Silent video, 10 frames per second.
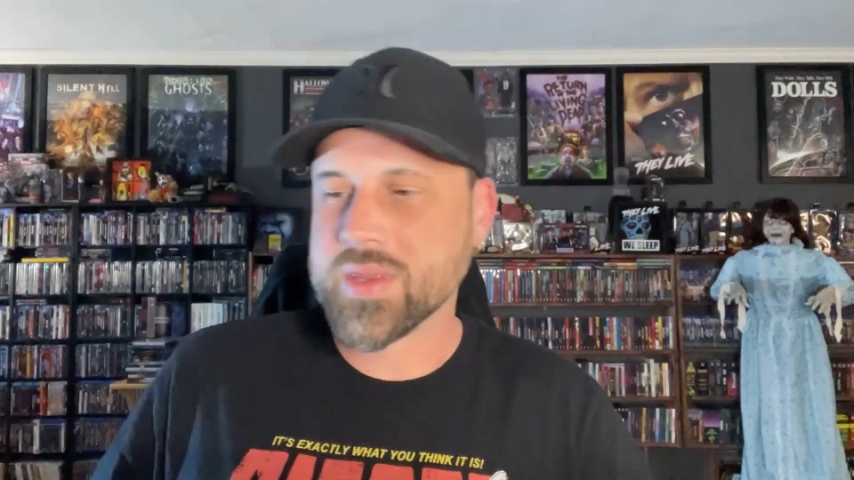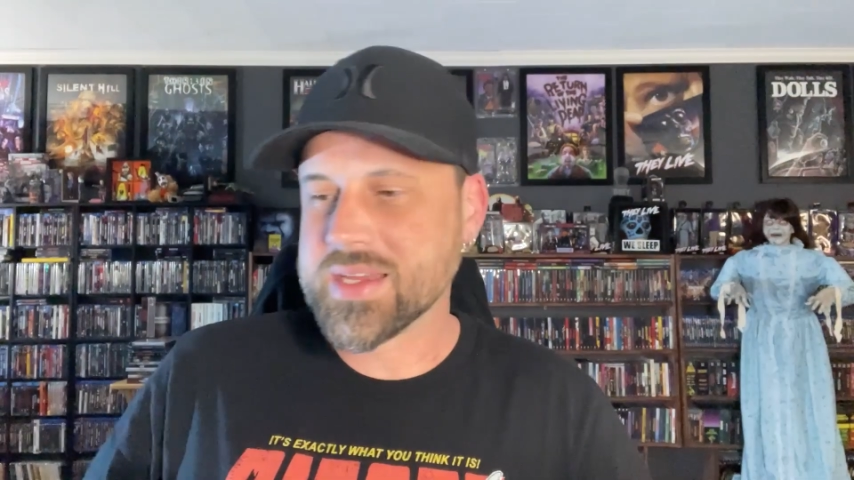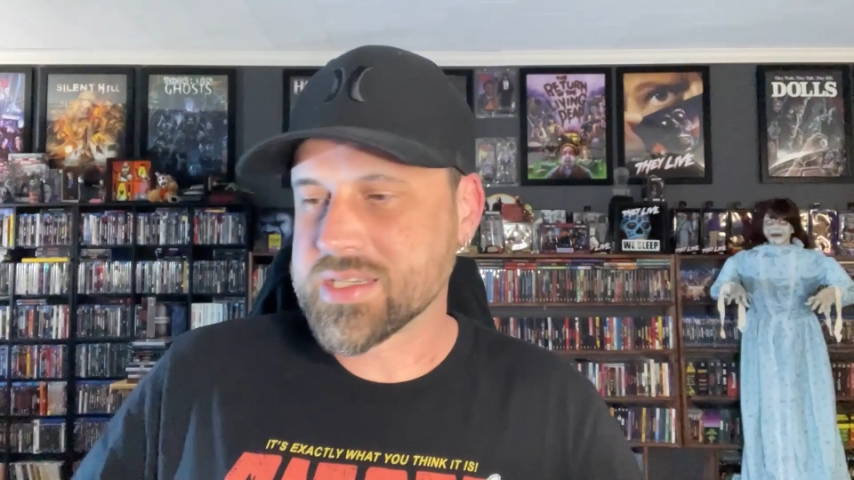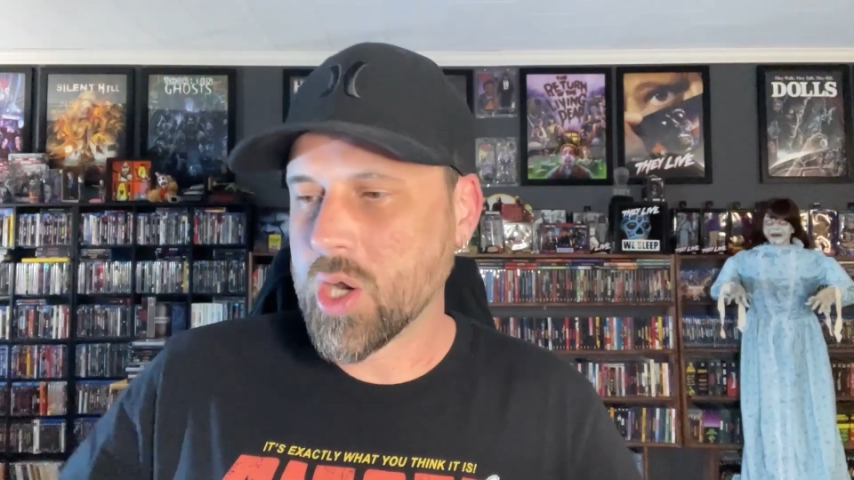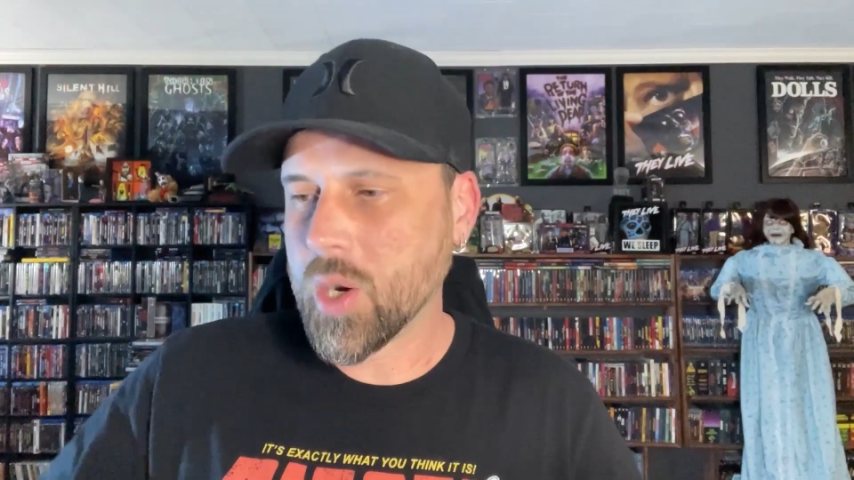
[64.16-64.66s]

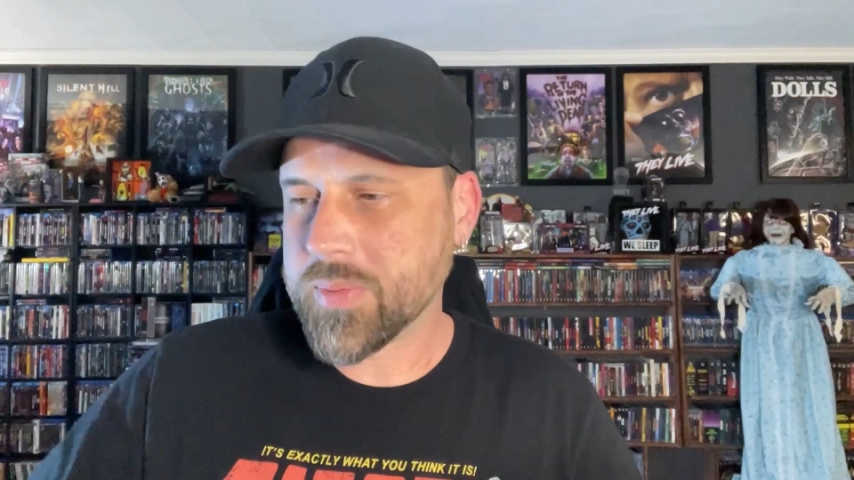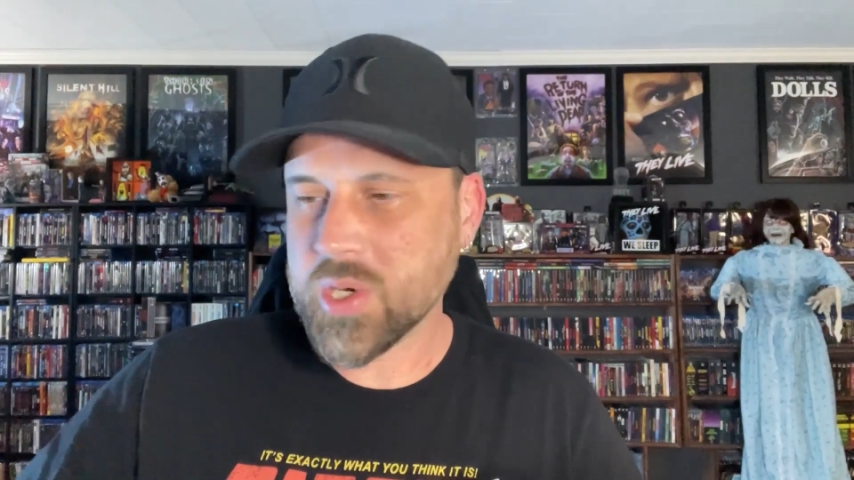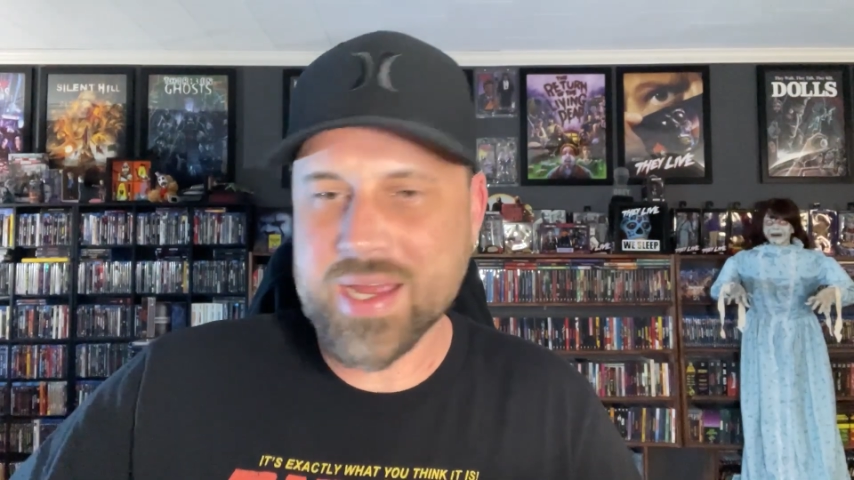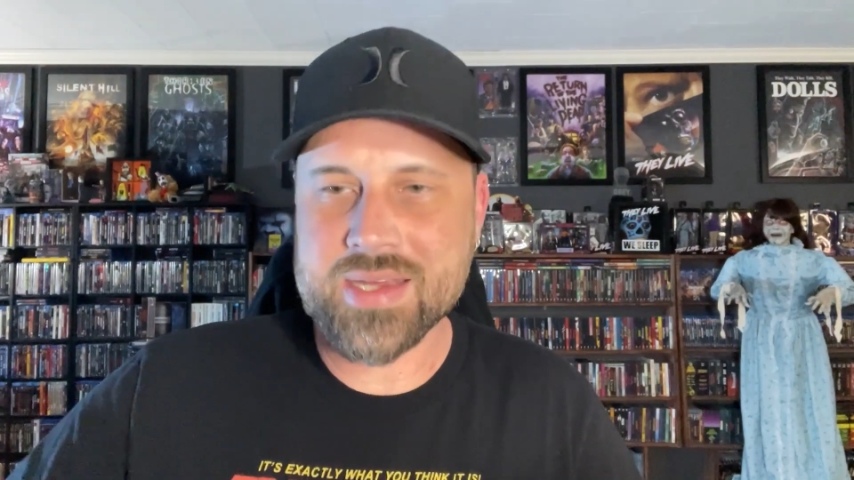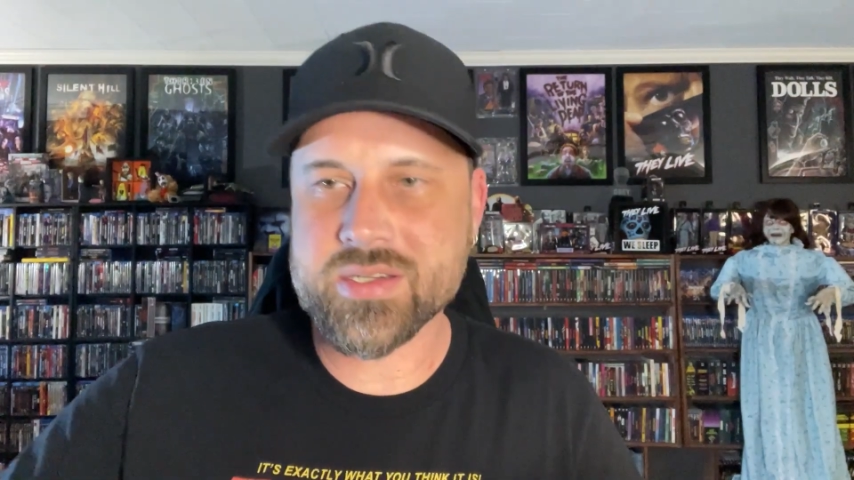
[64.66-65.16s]
this. Hope you
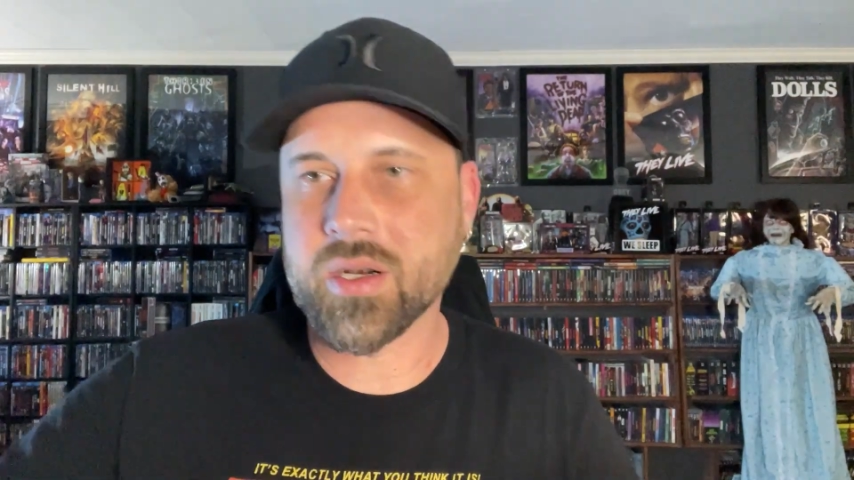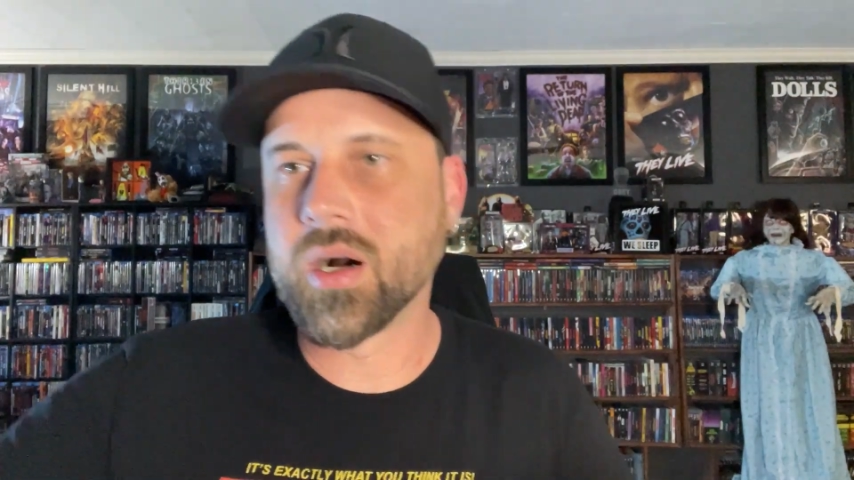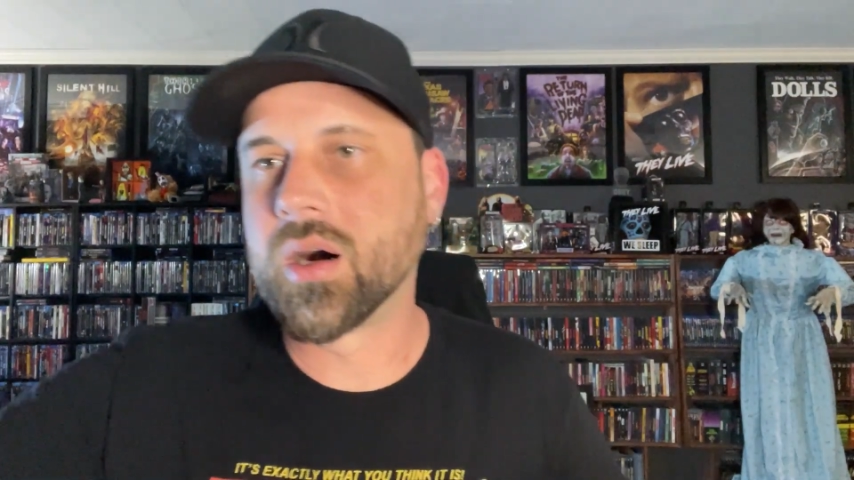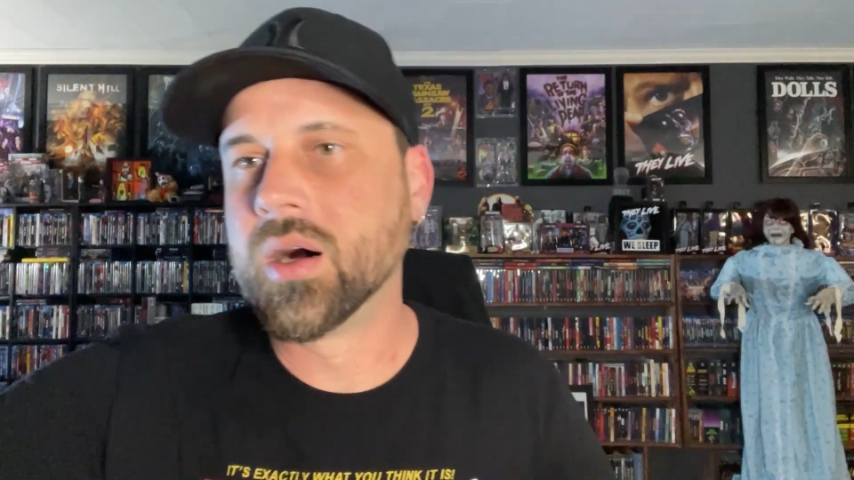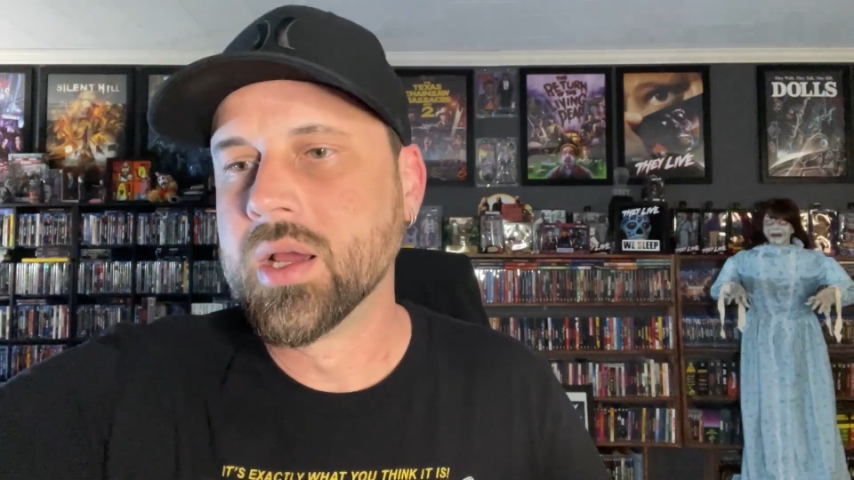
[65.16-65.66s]
guys are
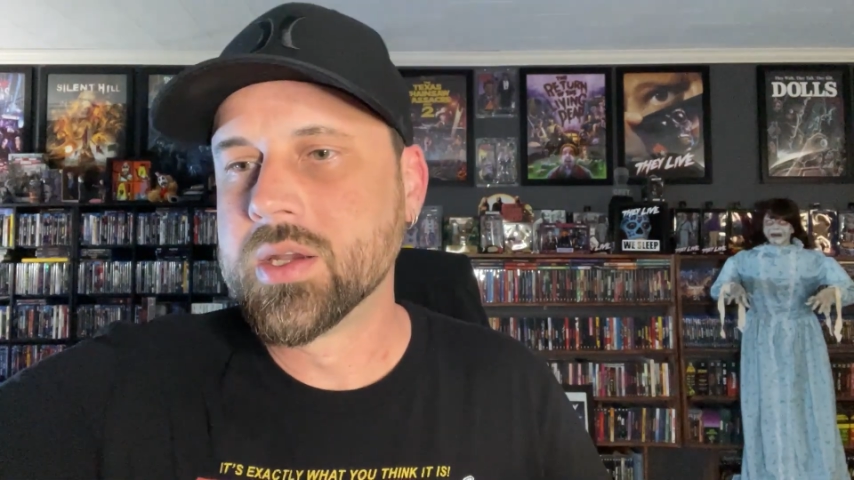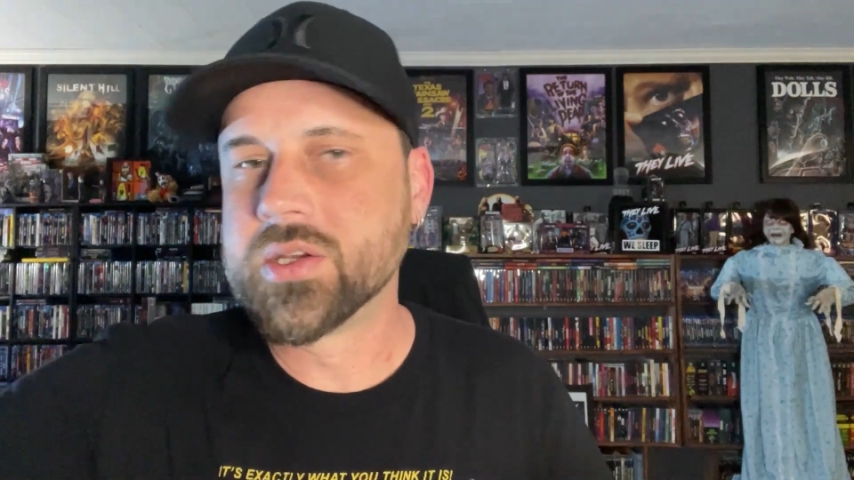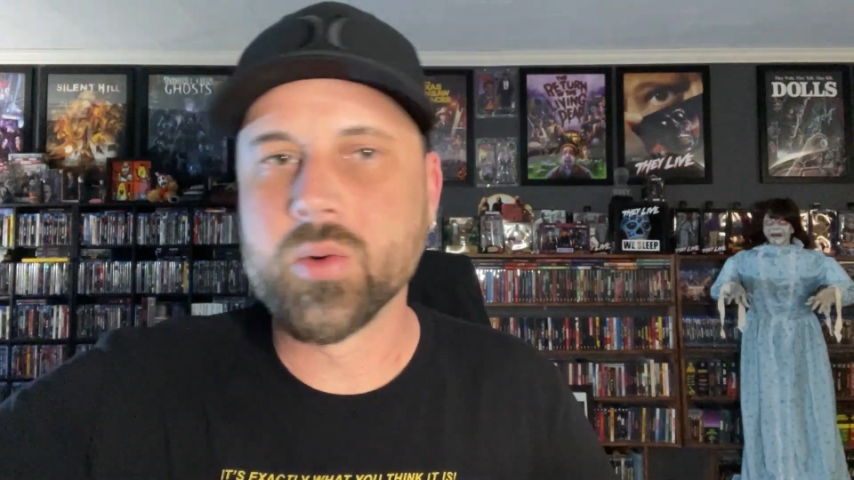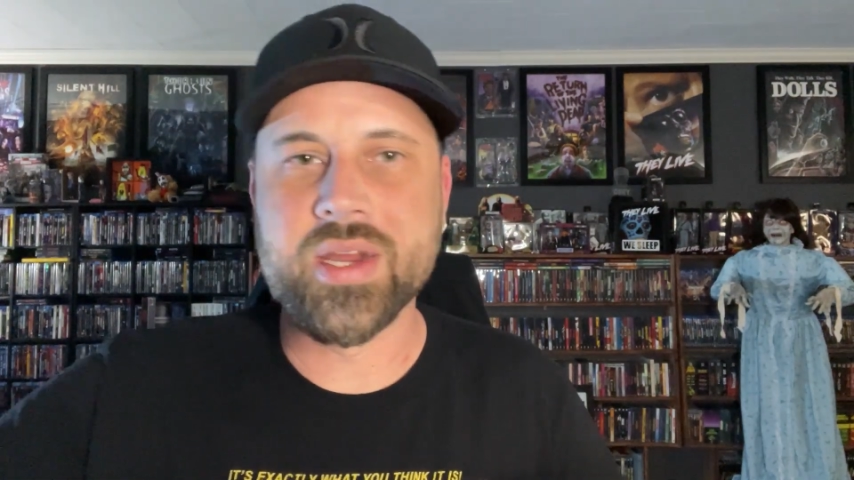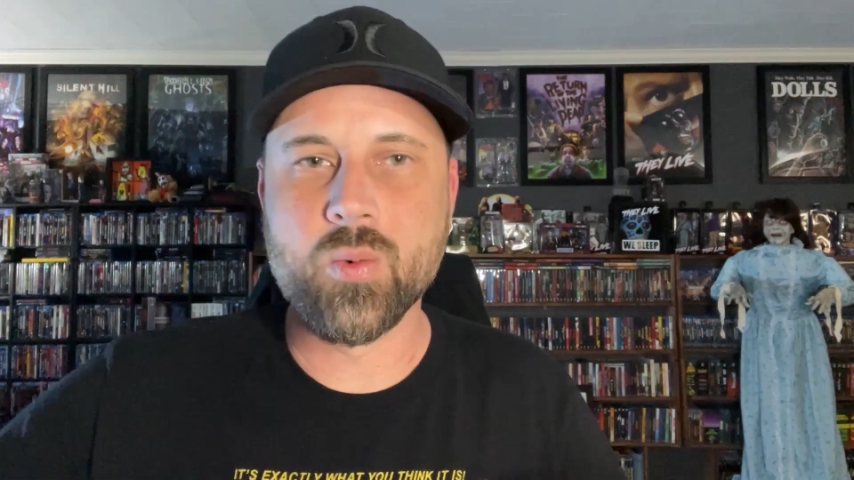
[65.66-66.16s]
all
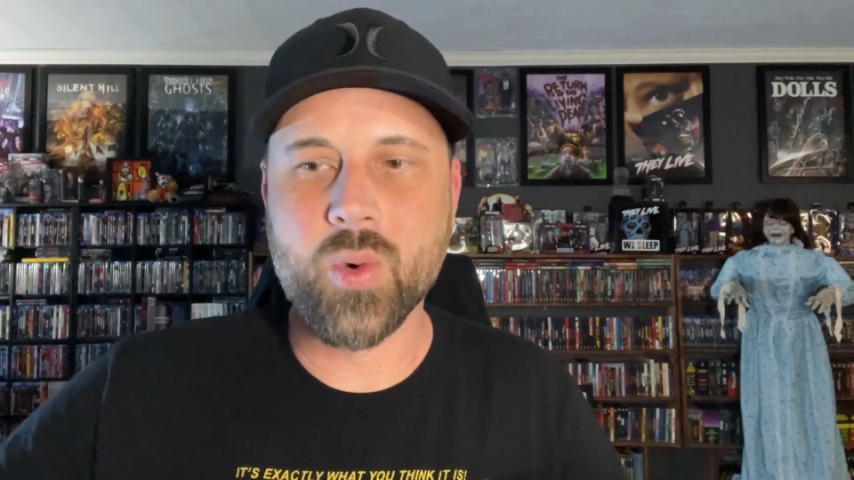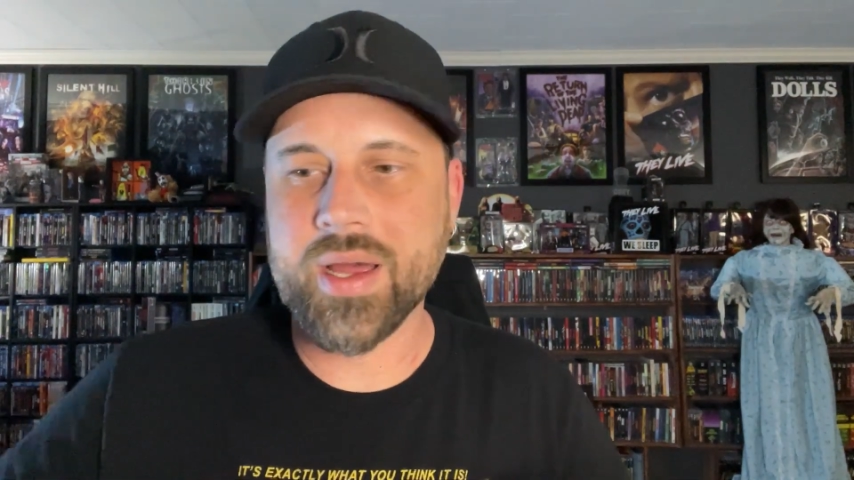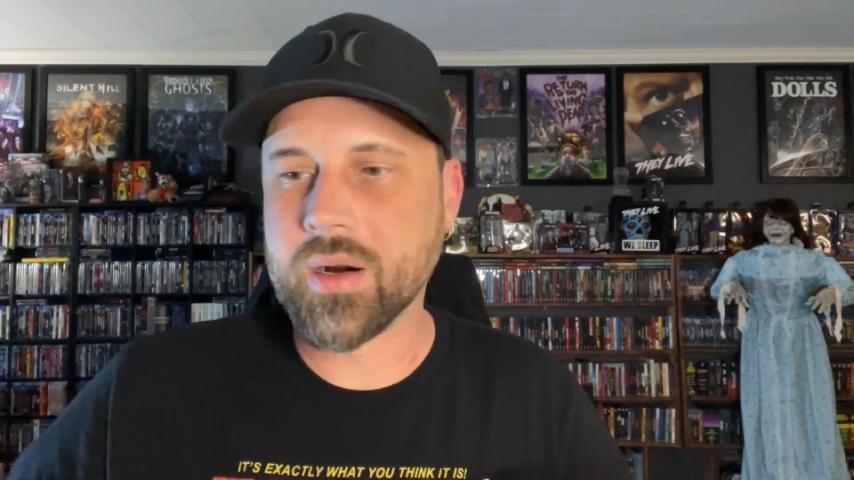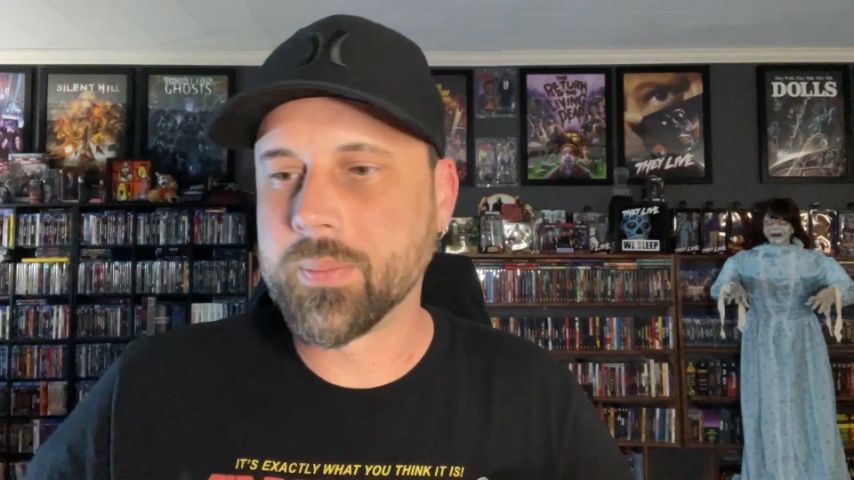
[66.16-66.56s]
doing well,